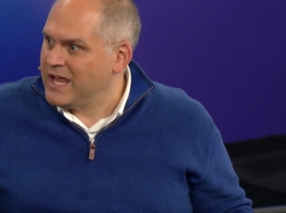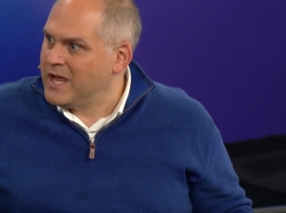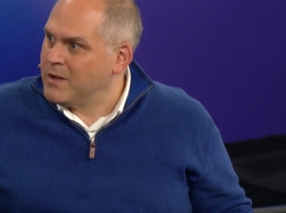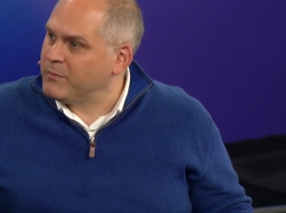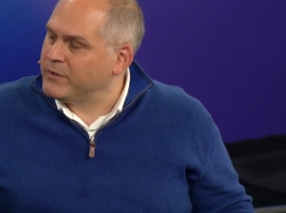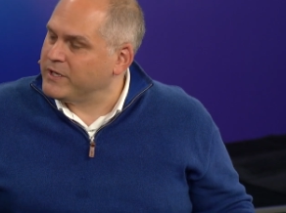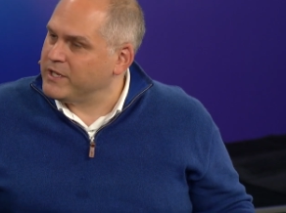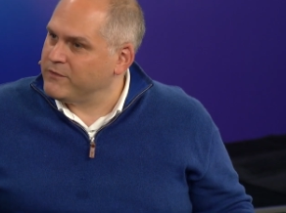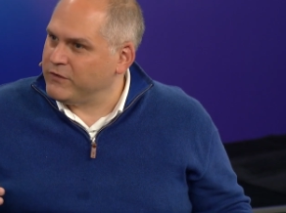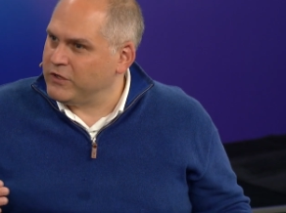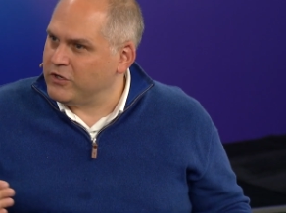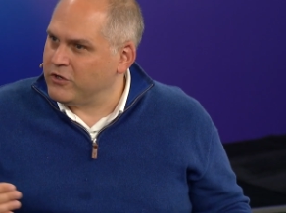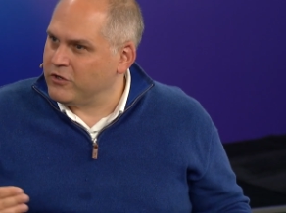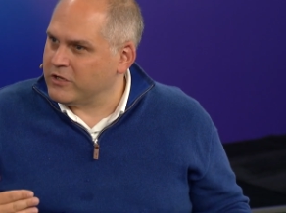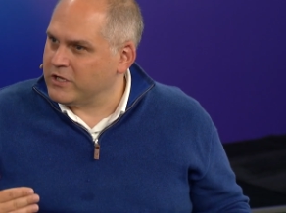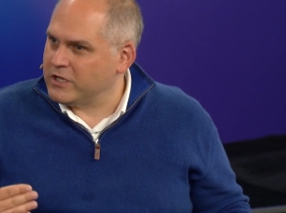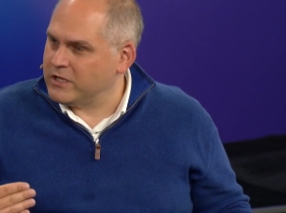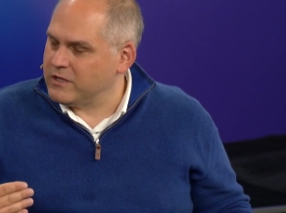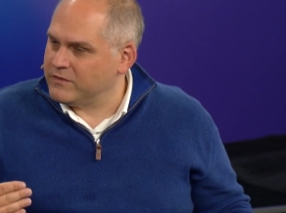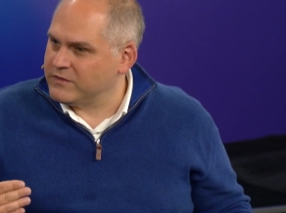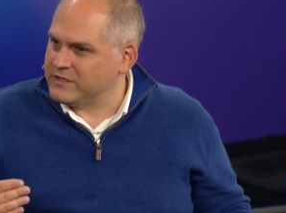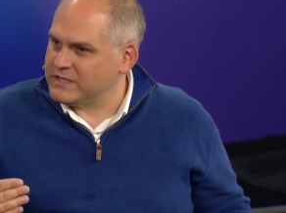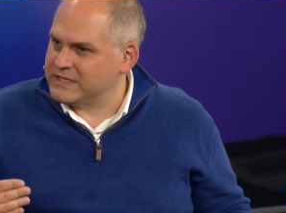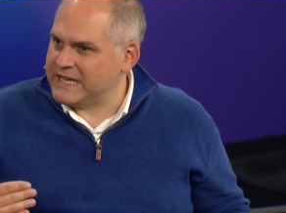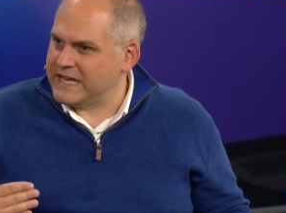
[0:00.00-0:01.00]
But if you look
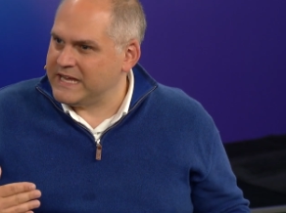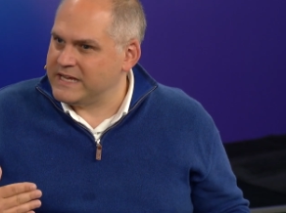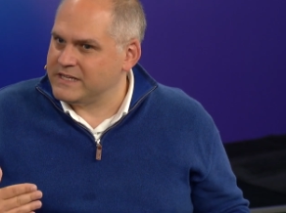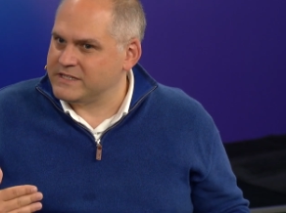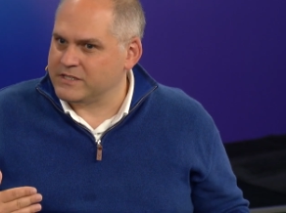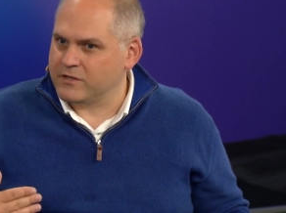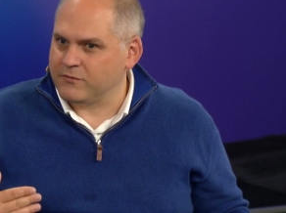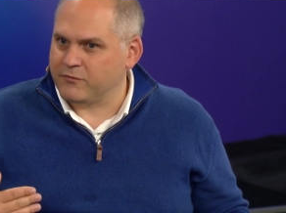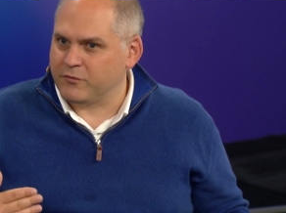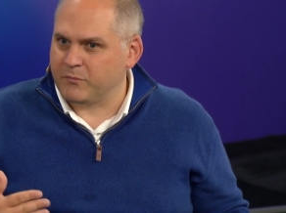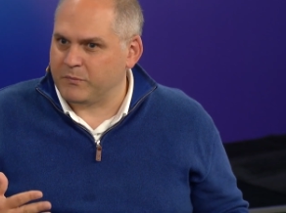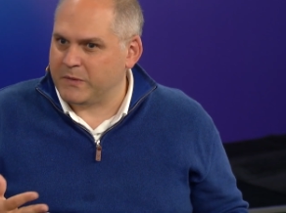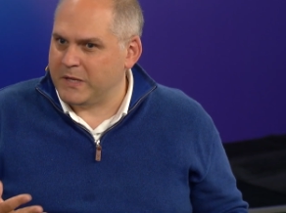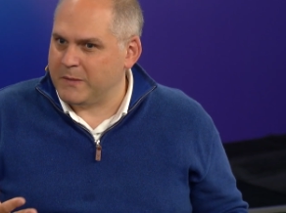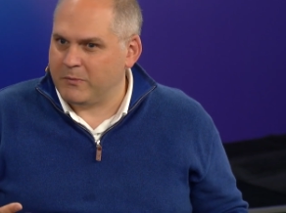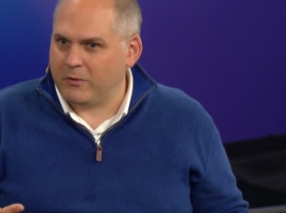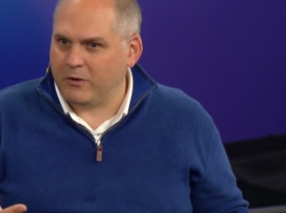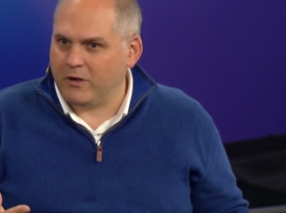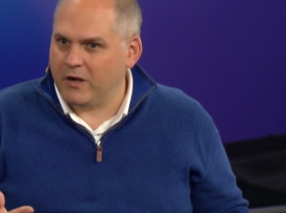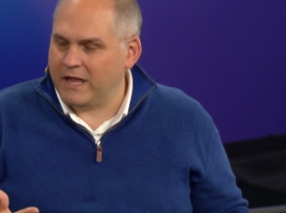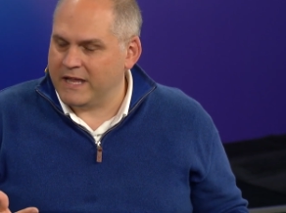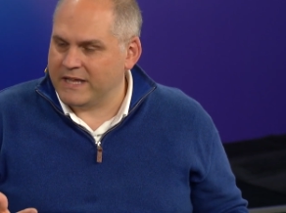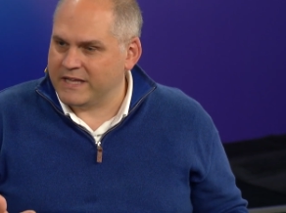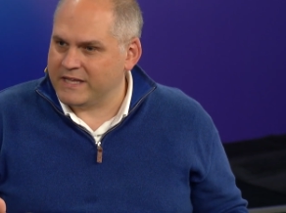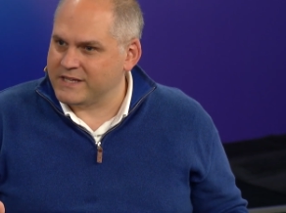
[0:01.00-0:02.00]
at the data from people
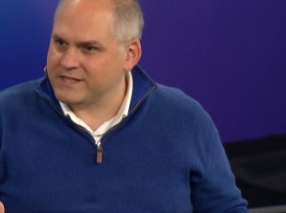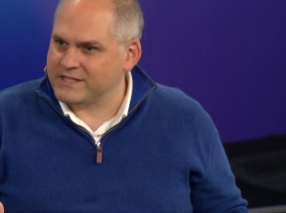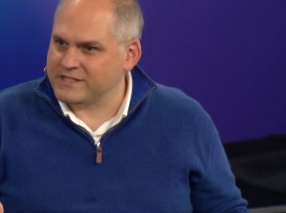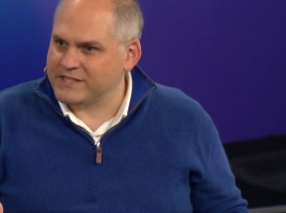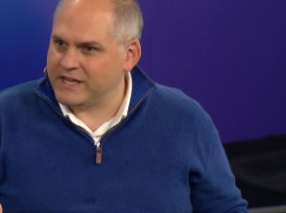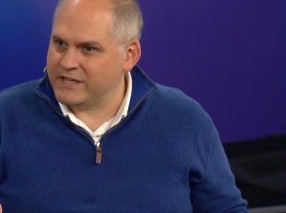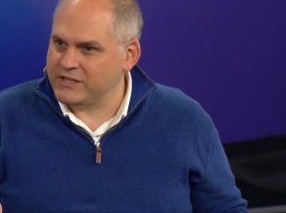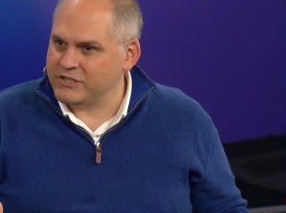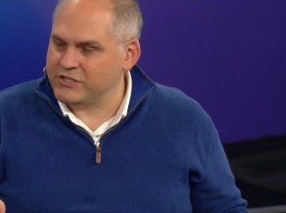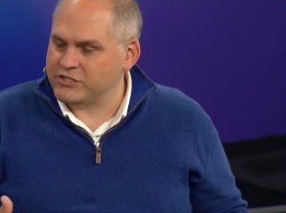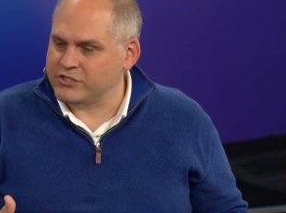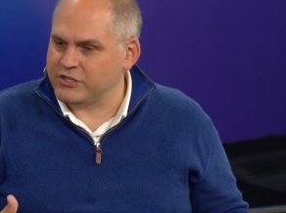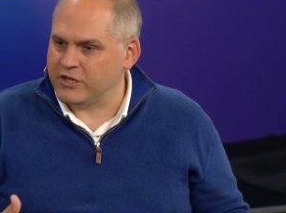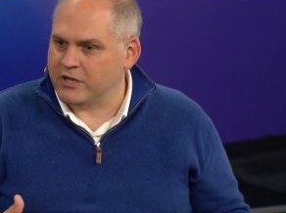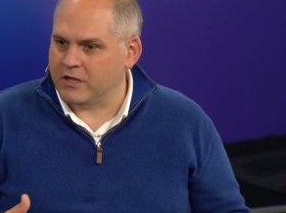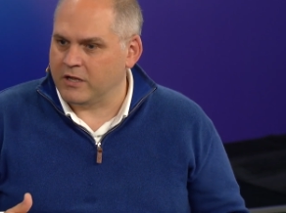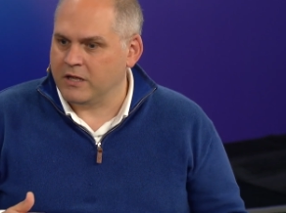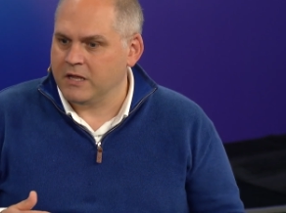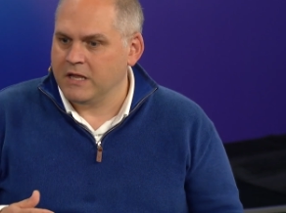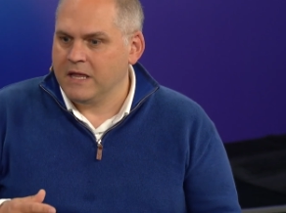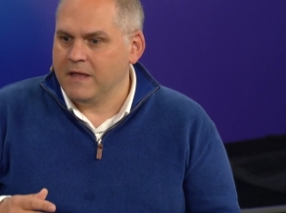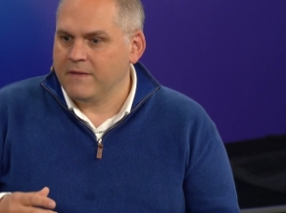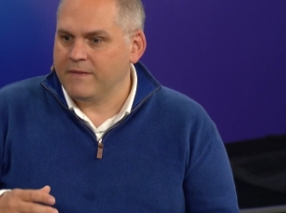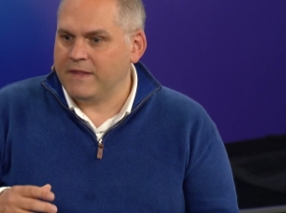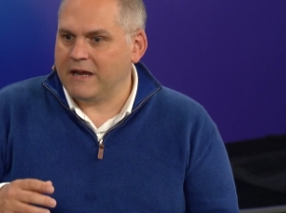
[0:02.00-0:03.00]
like Accenture,
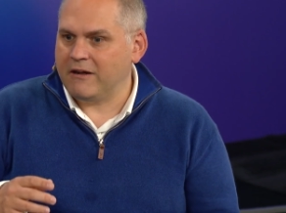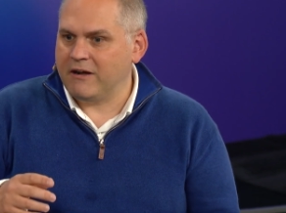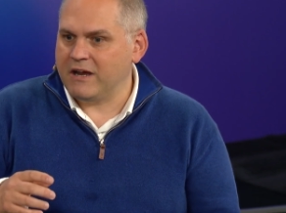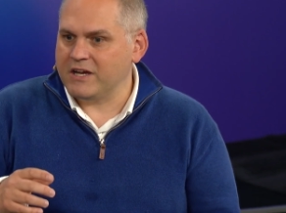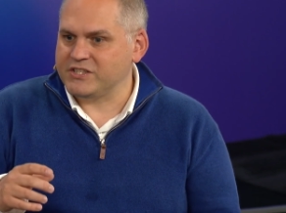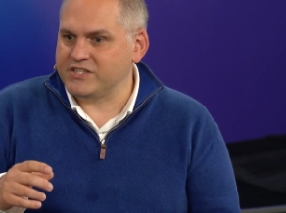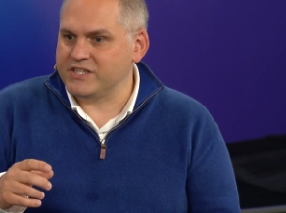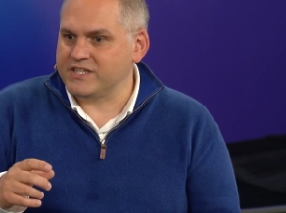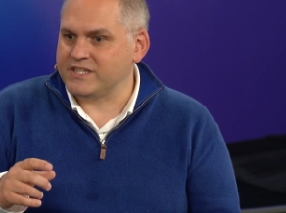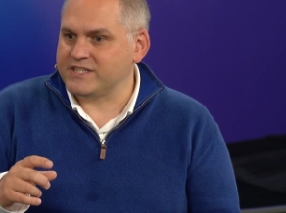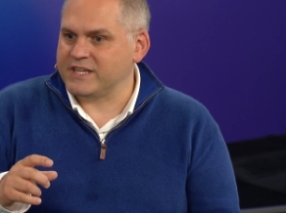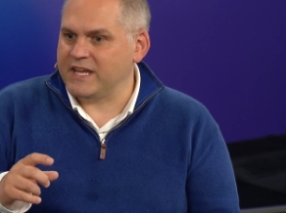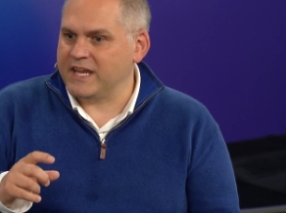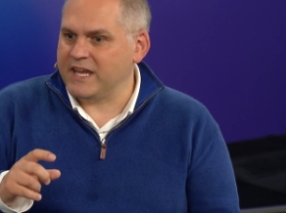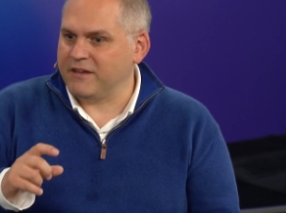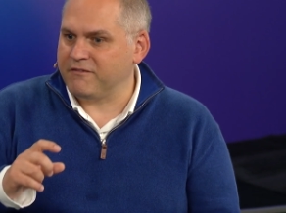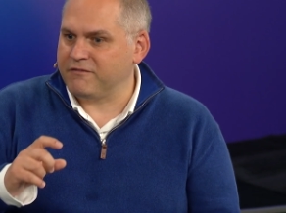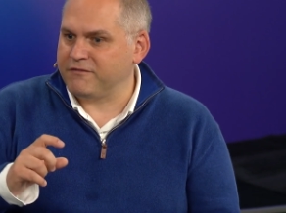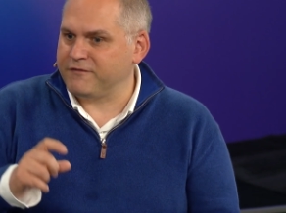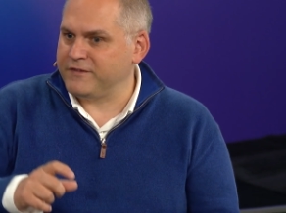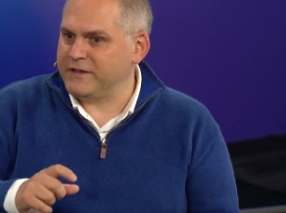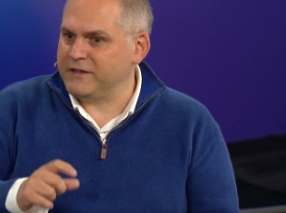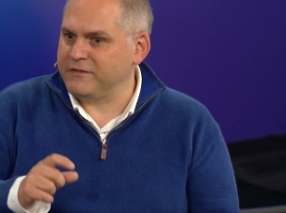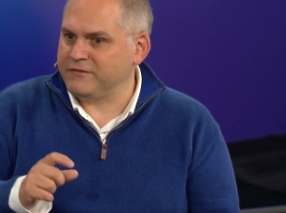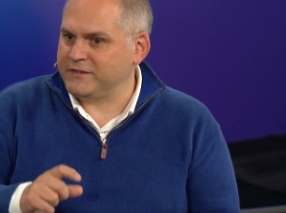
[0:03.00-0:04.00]
they're actually seeing
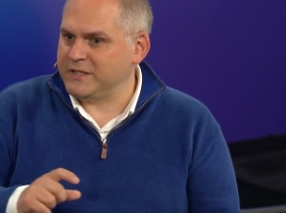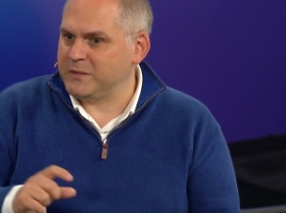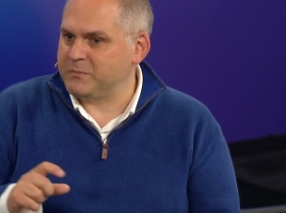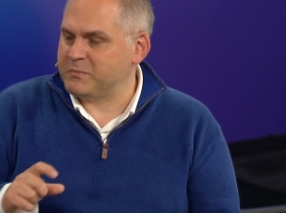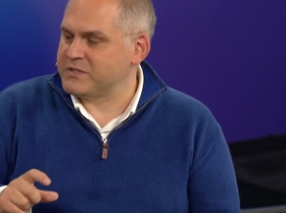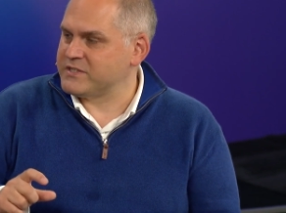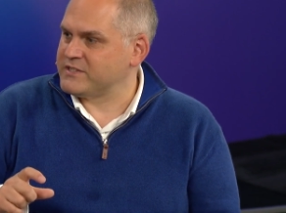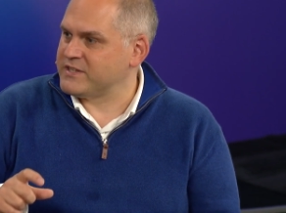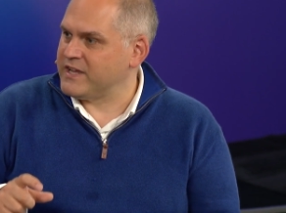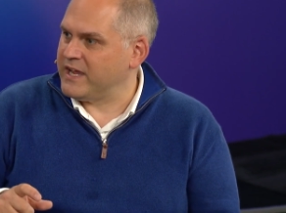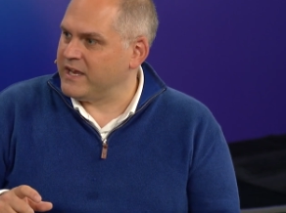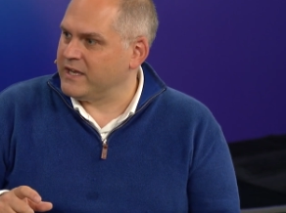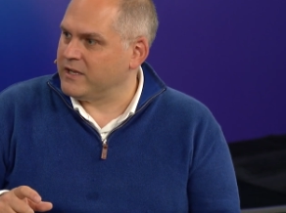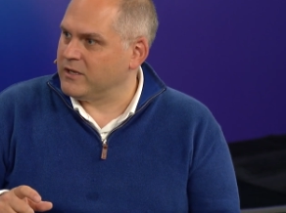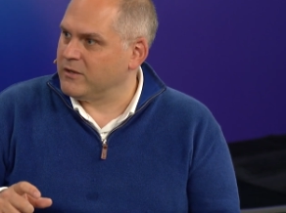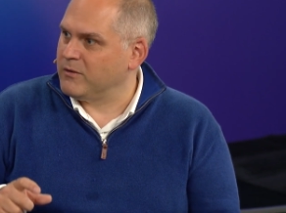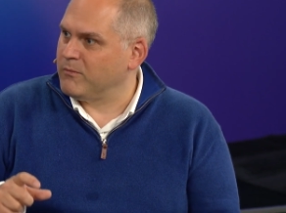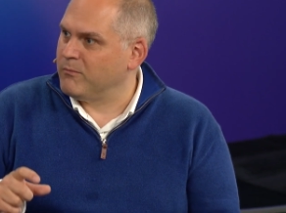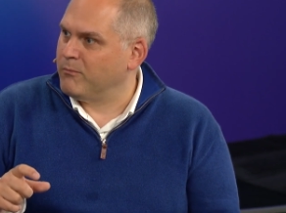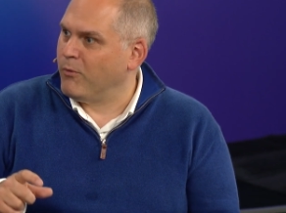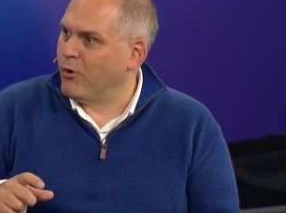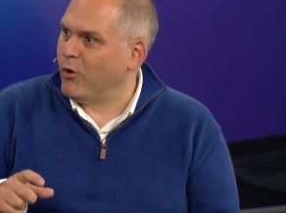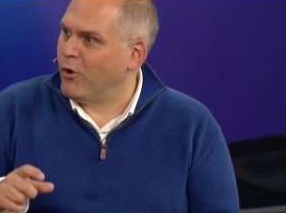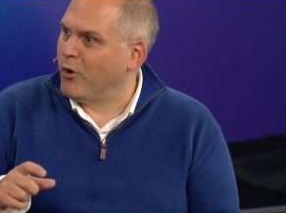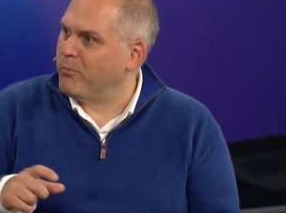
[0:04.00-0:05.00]
50%
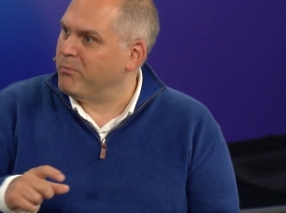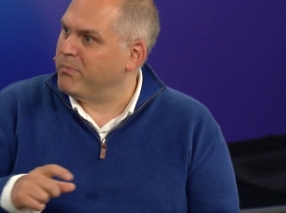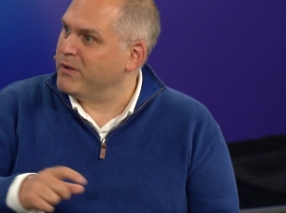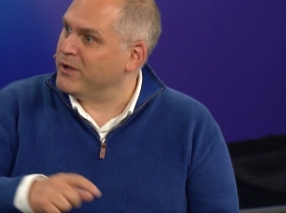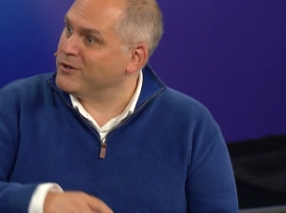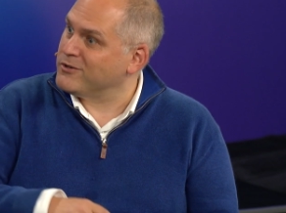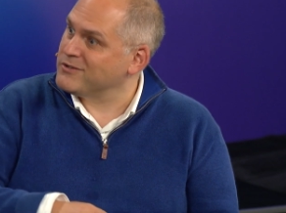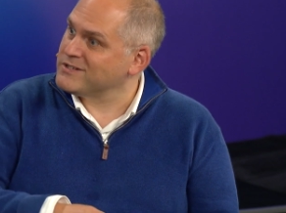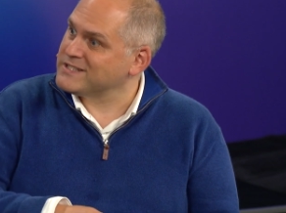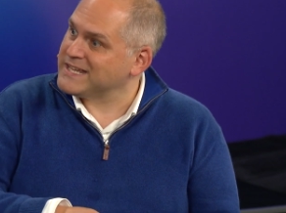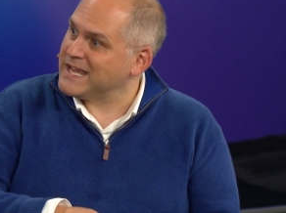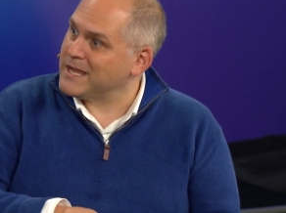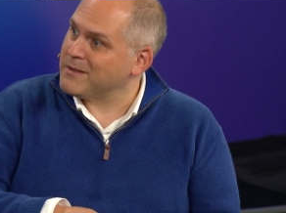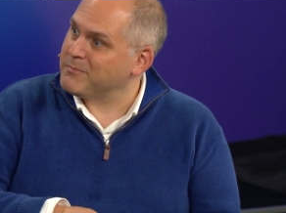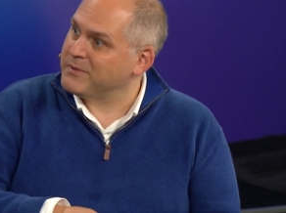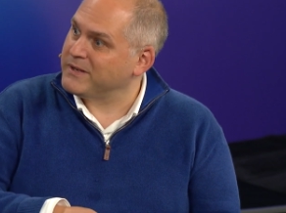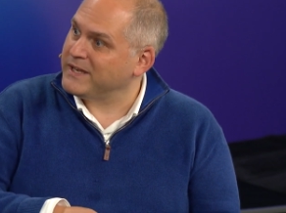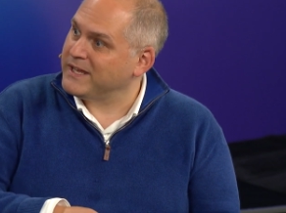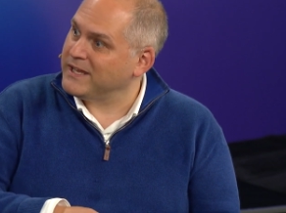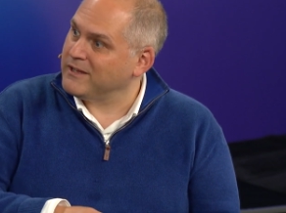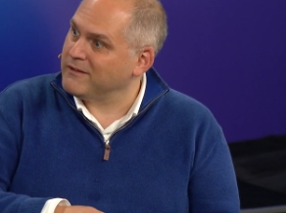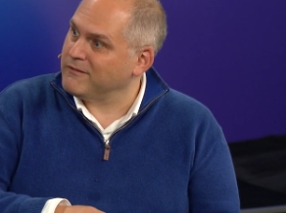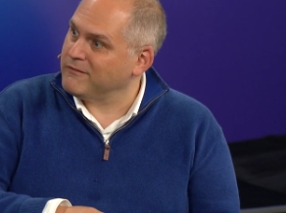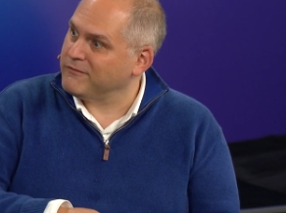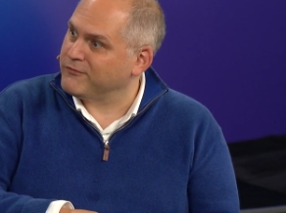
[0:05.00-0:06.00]
more builds
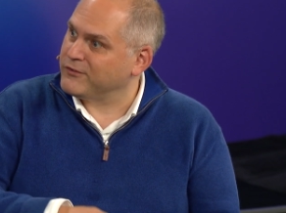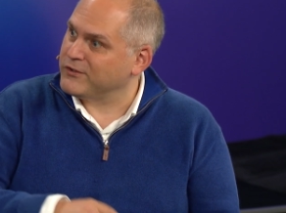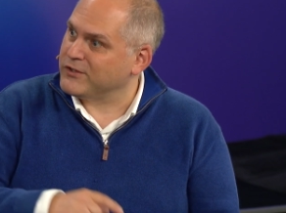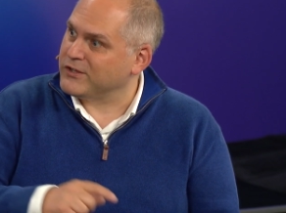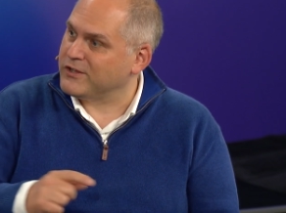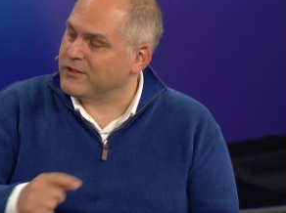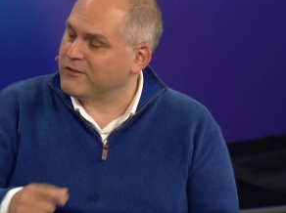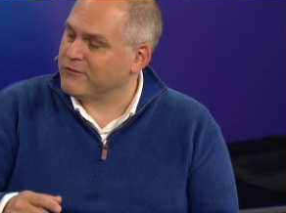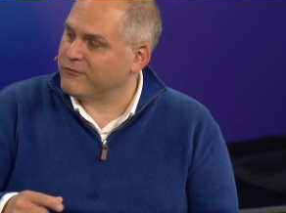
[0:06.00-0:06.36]
happening for,